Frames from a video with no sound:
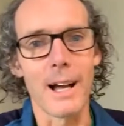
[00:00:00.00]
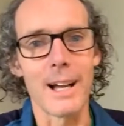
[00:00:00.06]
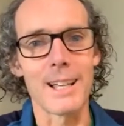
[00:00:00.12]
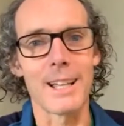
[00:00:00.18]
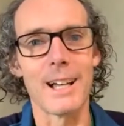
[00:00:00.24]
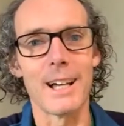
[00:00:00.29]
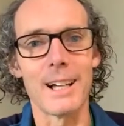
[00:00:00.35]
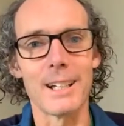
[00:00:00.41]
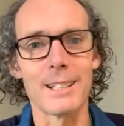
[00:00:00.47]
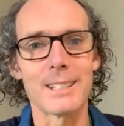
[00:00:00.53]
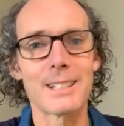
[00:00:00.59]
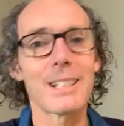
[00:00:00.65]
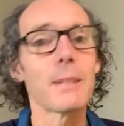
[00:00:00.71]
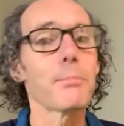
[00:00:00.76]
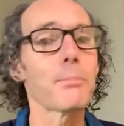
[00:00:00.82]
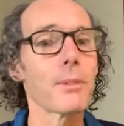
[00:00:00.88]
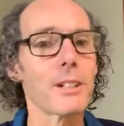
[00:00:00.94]
a
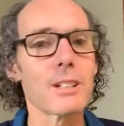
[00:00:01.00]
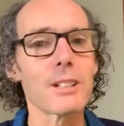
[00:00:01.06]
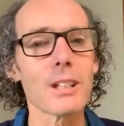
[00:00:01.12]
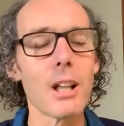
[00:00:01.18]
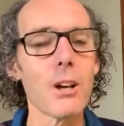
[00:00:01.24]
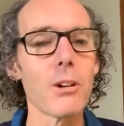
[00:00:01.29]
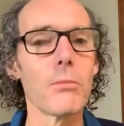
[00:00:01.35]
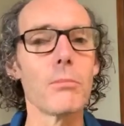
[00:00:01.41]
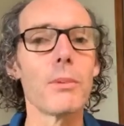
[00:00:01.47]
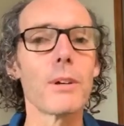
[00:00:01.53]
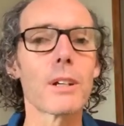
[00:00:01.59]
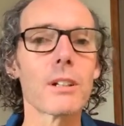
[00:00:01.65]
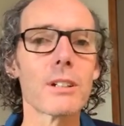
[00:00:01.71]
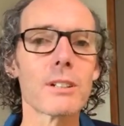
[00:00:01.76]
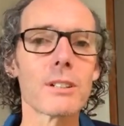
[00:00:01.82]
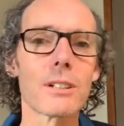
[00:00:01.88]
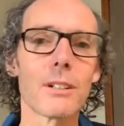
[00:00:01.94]
slippery slope
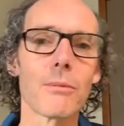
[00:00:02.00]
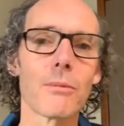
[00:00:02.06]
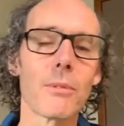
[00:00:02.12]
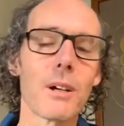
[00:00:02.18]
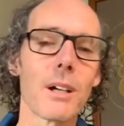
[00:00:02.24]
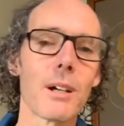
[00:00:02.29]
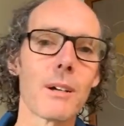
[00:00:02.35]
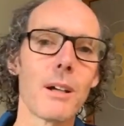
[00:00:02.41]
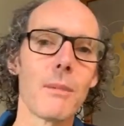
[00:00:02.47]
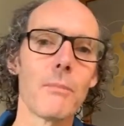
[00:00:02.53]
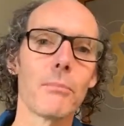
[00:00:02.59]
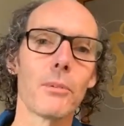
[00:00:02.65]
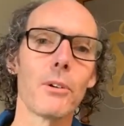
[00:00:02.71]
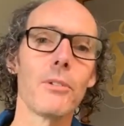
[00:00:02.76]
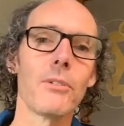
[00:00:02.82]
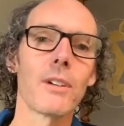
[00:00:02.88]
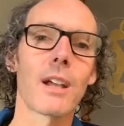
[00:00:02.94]
because we're
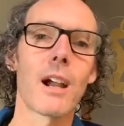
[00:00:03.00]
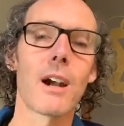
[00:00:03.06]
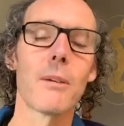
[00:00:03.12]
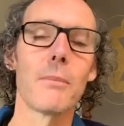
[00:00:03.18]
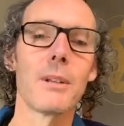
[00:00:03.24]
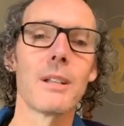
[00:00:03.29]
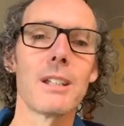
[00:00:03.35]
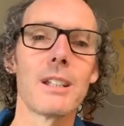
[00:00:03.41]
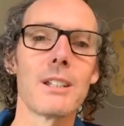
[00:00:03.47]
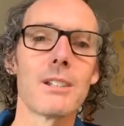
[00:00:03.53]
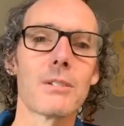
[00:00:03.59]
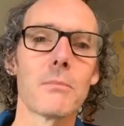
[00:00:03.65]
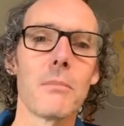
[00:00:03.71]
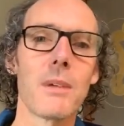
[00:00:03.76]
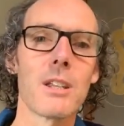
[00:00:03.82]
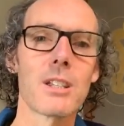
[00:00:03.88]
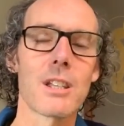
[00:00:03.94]
improving our ability to
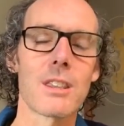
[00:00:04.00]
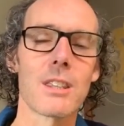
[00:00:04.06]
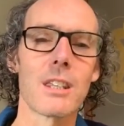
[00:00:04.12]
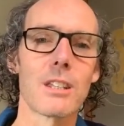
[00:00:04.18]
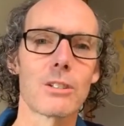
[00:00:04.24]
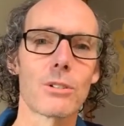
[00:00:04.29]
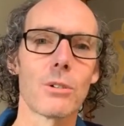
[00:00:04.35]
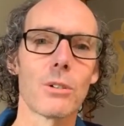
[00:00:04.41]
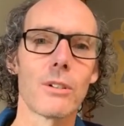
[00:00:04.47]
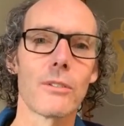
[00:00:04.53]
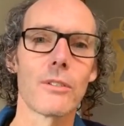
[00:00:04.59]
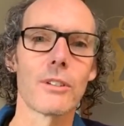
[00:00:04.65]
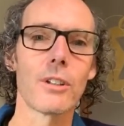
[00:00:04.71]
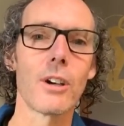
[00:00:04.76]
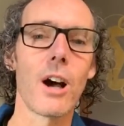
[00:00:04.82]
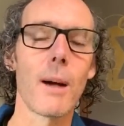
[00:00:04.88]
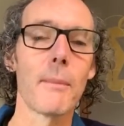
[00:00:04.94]
measure things all of the
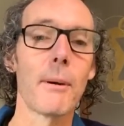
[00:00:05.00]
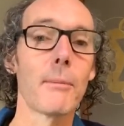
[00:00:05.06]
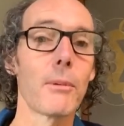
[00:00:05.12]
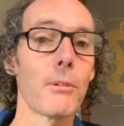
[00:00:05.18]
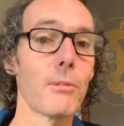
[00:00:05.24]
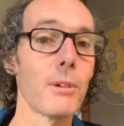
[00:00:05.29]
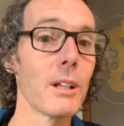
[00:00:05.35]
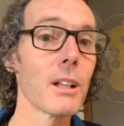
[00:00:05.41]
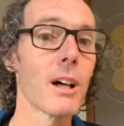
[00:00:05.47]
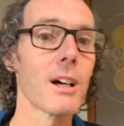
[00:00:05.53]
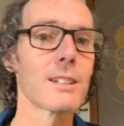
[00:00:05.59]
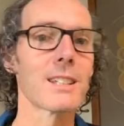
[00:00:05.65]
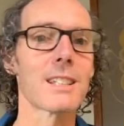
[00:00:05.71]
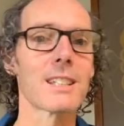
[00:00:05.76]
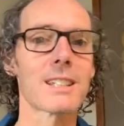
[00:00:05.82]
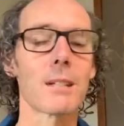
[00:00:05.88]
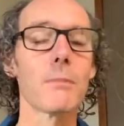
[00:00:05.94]
time, and we're
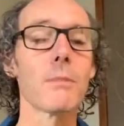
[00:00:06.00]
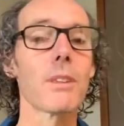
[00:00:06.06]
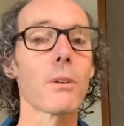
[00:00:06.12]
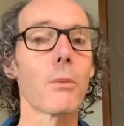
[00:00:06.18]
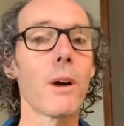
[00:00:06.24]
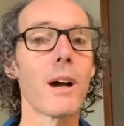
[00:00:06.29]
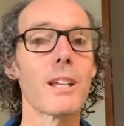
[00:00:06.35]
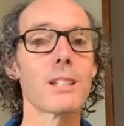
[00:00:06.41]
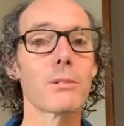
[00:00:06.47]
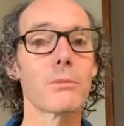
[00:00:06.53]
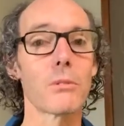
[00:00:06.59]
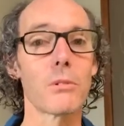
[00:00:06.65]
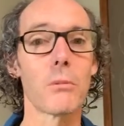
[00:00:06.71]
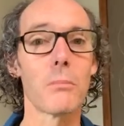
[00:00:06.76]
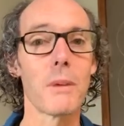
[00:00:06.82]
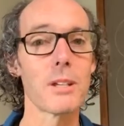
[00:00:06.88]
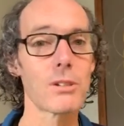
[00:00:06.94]
realizing some of the ways that we
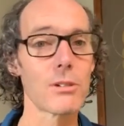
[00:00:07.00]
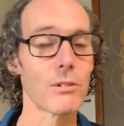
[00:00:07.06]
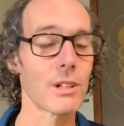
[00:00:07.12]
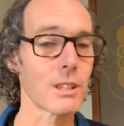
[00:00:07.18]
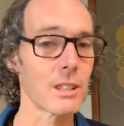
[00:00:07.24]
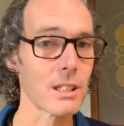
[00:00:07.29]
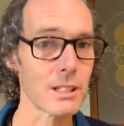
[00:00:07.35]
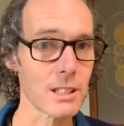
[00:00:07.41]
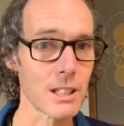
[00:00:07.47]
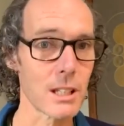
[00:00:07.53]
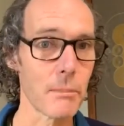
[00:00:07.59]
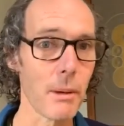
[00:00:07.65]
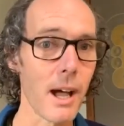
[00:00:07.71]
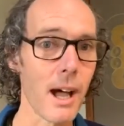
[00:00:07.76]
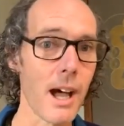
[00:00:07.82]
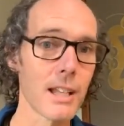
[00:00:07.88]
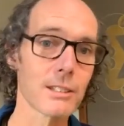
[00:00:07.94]
were measuring things in the
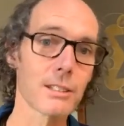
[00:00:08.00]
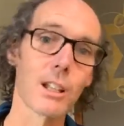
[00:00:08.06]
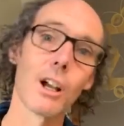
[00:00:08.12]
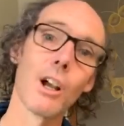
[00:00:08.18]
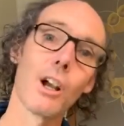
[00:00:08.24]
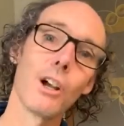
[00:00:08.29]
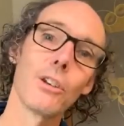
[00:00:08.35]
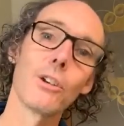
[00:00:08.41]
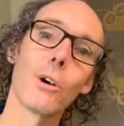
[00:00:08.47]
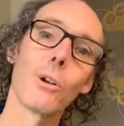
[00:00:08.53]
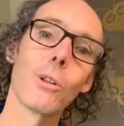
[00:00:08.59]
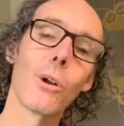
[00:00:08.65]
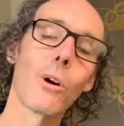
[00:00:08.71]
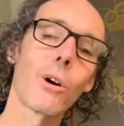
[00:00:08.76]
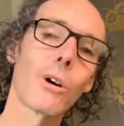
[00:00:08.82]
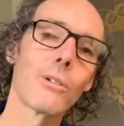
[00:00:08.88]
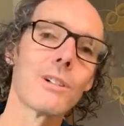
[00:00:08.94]
past no
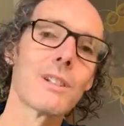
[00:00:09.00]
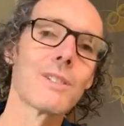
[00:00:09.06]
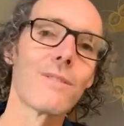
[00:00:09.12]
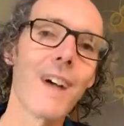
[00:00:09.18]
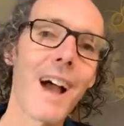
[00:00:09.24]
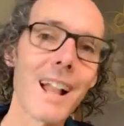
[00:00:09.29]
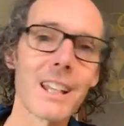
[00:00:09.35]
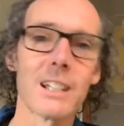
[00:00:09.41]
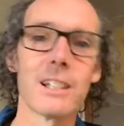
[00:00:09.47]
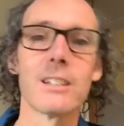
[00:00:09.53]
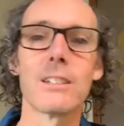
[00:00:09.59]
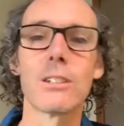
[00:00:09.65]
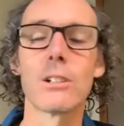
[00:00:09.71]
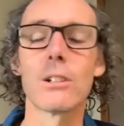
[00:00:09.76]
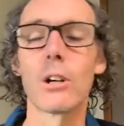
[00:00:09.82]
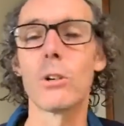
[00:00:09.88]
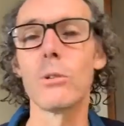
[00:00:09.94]
longer is valid,
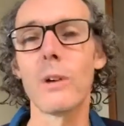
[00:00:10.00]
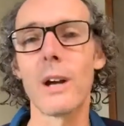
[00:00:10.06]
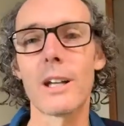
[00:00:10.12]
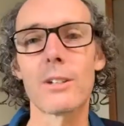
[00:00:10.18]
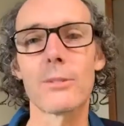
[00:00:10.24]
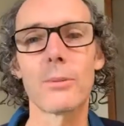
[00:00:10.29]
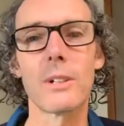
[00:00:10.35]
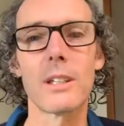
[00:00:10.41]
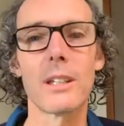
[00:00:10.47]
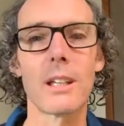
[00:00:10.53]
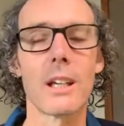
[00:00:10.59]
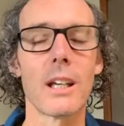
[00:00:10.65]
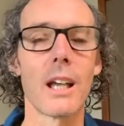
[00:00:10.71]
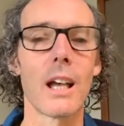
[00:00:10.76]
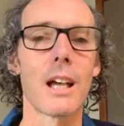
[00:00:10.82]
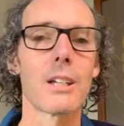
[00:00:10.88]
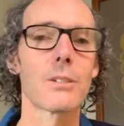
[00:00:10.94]
as
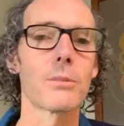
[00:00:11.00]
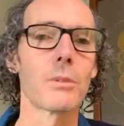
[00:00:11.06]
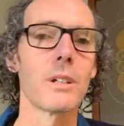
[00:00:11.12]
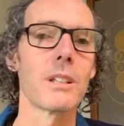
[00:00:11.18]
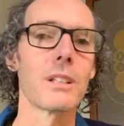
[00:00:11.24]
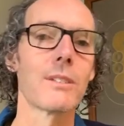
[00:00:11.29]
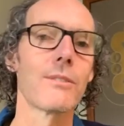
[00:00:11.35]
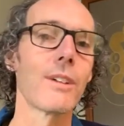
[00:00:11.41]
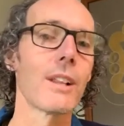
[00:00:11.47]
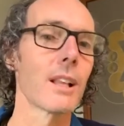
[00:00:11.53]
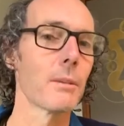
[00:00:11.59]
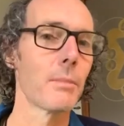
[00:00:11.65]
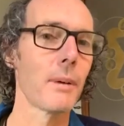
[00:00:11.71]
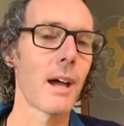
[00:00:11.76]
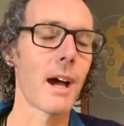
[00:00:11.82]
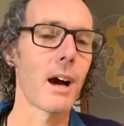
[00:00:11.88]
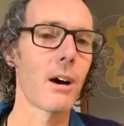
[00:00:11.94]
we
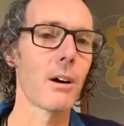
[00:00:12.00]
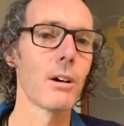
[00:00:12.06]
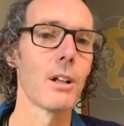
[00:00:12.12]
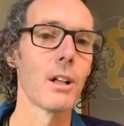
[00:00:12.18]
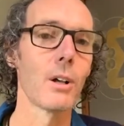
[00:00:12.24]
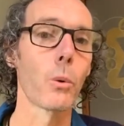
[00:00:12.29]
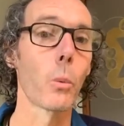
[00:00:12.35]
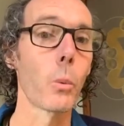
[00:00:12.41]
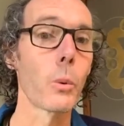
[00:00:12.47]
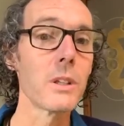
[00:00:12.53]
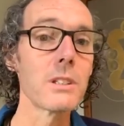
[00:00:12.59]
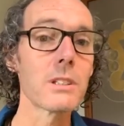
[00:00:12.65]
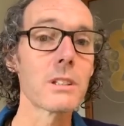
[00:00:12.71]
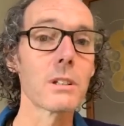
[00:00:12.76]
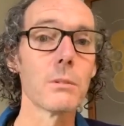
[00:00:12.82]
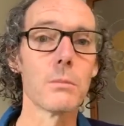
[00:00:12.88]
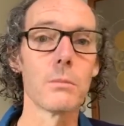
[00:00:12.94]
develop our
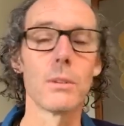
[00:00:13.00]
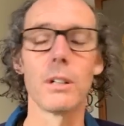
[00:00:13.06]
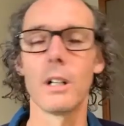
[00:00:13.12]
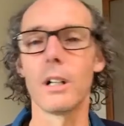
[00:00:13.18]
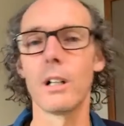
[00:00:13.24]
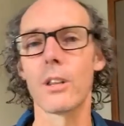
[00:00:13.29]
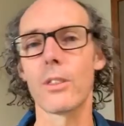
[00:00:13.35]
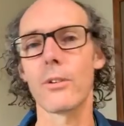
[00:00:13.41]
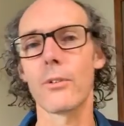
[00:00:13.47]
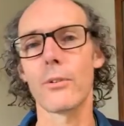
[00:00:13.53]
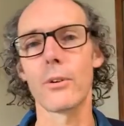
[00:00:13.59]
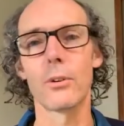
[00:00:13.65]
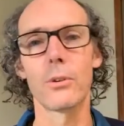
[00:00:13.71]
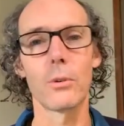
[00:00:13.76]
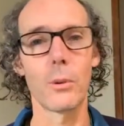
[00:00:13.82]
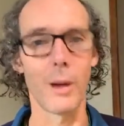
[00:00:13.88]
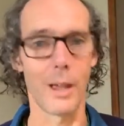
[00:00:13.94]
wisdom
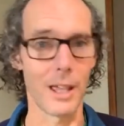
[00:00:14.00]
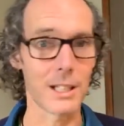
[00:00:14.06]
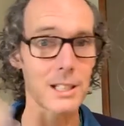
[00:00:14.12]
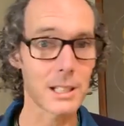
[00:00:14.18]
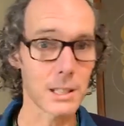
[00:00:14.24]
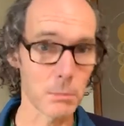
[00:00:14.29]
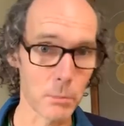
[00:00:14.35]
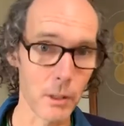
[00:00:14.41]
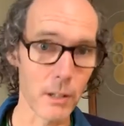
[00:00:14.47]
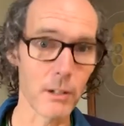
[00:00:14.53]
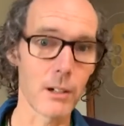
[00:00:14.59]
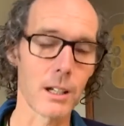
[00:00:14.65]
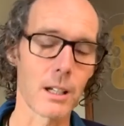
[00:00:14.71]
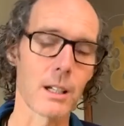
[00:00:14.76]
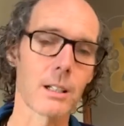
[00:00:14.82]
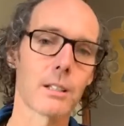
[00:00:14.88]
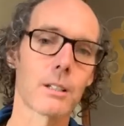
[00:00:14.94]
through
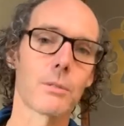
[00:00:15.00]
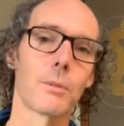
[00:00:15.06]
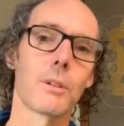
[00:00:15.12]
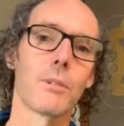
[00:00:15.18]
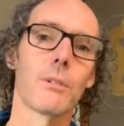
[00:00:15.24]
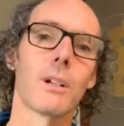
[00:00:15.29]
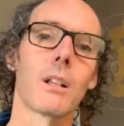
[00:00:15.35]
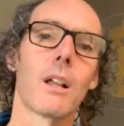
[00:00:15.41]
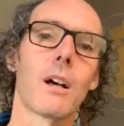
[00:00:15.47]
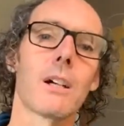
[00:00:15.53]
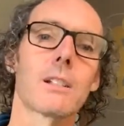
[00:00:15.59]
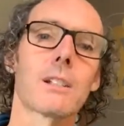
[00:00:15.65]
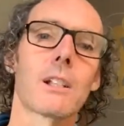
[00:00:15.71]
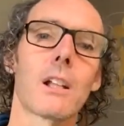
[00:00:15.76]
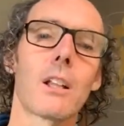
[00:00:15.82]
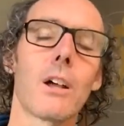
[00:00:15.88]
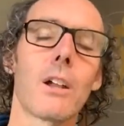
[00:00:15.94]
experience, we realize
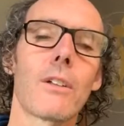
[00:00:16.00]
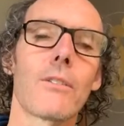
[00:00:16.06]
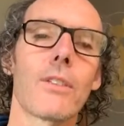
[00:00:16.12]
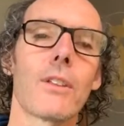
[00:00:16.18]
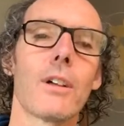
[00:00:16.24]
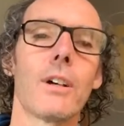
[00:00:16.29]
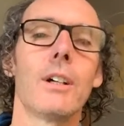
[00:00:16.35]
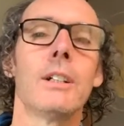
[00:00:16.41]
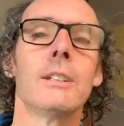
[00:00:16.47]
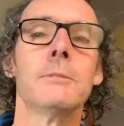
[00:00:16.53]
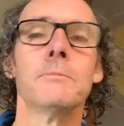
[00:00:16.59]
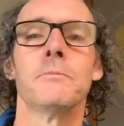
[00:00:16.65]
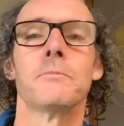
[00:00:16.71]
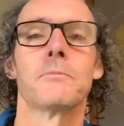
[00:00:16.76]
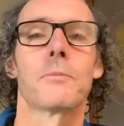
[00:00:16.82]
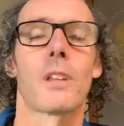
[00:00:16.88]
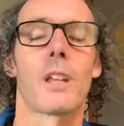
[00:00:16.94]
that a lot of the
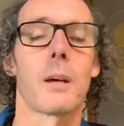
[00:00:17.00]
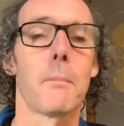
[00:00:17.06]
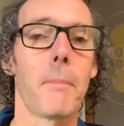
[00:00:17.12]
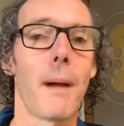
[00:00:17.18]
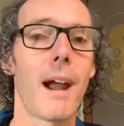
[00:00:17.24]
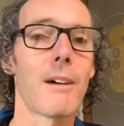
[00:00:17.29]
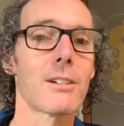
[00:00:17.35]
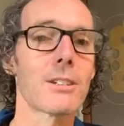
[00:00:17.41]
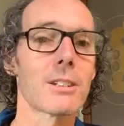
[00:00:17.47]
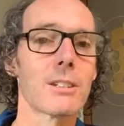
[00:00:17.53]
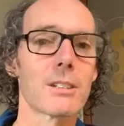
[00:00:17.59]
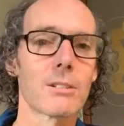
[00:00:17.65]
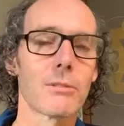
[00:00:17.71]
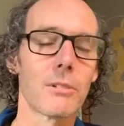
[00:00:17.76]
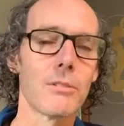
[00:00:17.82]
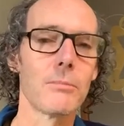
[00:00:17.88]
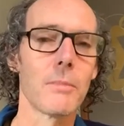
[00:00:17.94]
comparisons
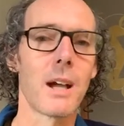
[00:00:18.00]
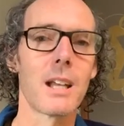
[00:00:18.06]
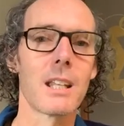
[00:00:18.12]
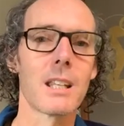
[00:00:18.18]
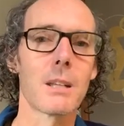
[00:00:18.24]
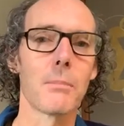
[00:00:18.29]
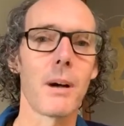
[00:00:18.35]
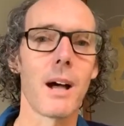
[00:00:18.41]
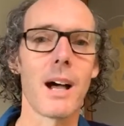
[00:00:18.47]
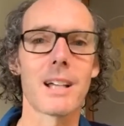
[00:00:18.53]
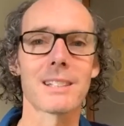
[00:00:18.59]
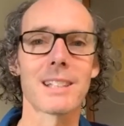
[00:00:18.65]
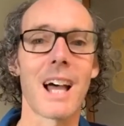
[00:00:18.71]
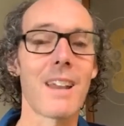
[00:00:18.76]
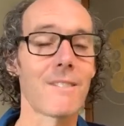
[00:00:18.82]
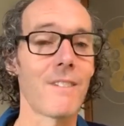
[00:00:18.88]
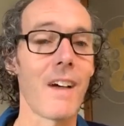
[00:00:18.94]
that we've made in the
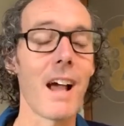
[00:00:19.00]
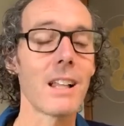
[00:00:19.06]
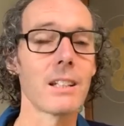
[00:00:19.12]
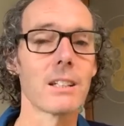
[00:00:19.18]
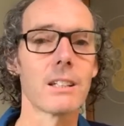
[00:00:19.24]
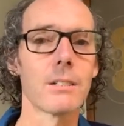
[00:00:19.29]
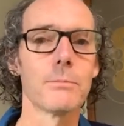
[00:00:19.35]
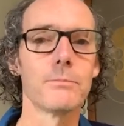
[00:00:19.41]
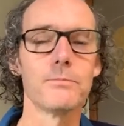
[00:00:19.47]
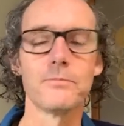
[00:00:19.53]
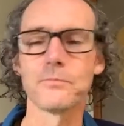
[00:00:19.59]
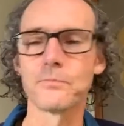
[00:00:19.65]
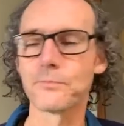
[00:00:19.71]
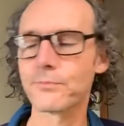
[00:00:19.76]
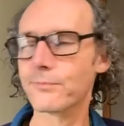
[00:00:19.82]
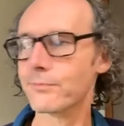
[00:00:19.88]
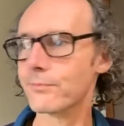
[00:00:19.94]
past aren't valid.
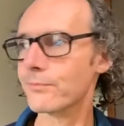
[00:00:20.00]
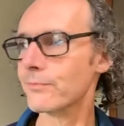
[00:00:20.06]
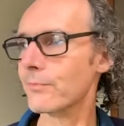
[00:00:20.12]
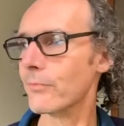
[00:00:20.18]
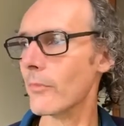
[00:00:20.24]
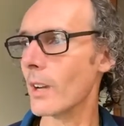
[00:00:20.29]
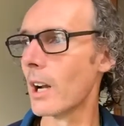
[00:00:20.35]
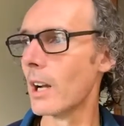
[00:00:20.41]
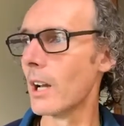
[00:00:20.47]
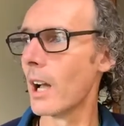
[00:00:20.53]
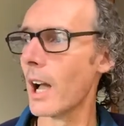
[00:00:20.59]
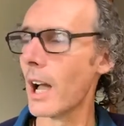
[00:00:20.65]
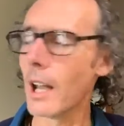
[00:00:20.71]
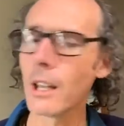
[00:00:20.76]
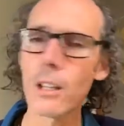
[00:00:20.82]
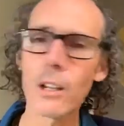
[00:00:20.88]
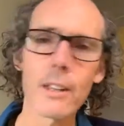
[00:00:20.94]

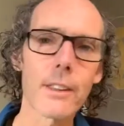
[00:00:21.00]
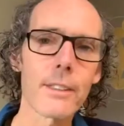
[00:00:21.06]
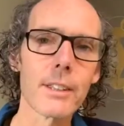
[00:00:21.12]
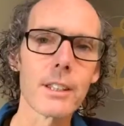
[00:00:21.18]
And a lot of the